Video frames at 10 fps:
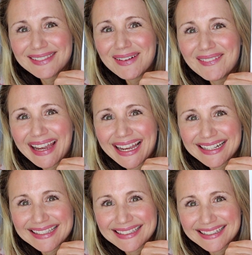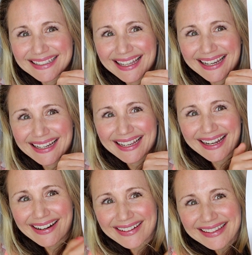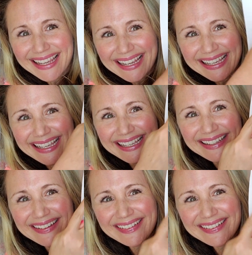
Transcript: is what my eggs looked like. Aren't they cute?